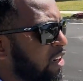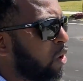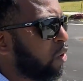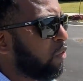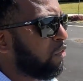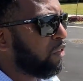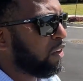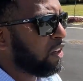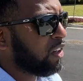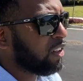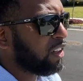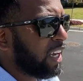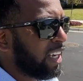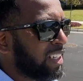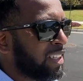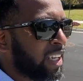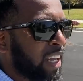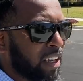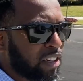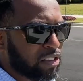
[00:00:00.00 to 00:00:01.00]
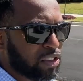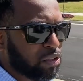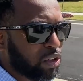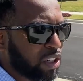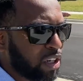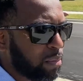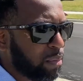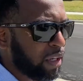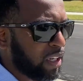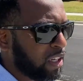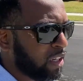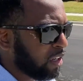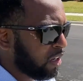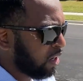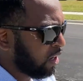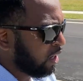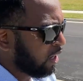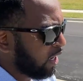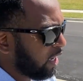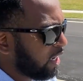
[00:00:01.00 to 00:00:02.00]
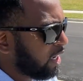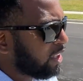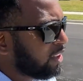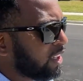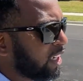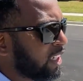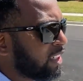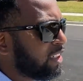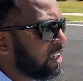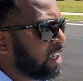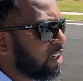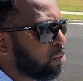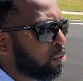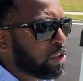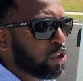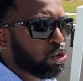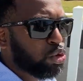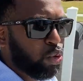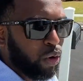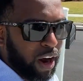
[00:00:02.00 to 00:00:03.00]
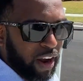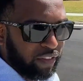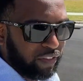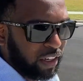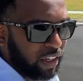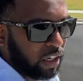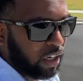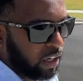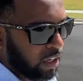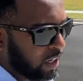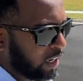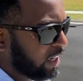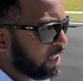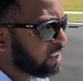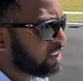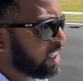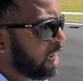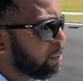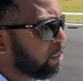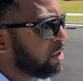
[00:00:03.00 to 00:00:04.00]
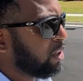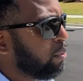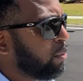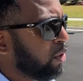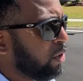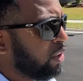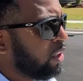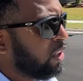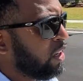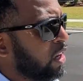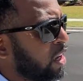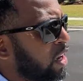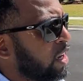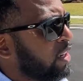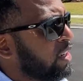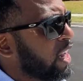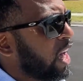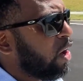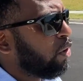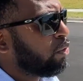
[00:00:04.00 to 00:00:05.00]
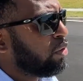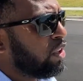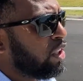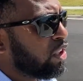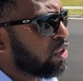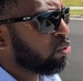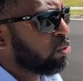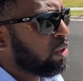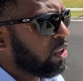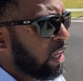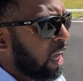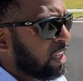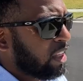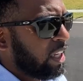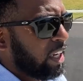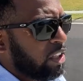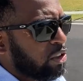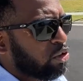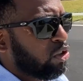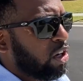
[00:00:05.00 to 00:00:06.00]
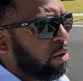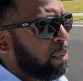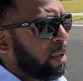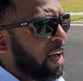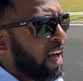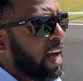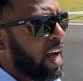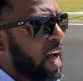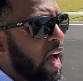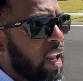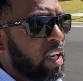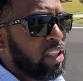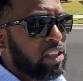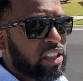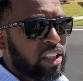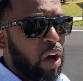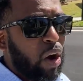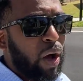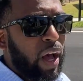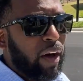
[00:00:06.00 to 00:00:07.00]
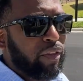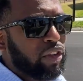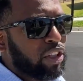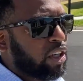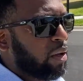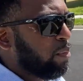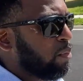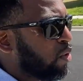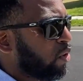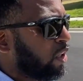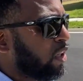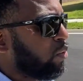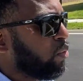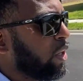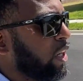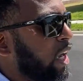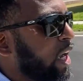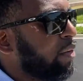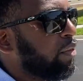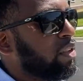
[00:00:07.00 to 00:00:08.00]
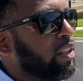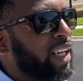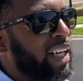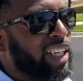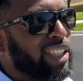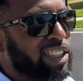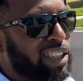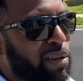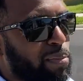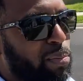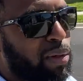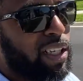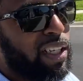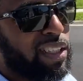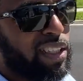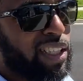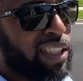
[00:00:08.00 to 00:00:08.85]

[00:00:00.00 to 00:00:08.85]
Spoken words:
don't feel like there's going to be anything dealing with traffic in this type of community. Now this one, I think it's going to be a highly sought after community when everything is completely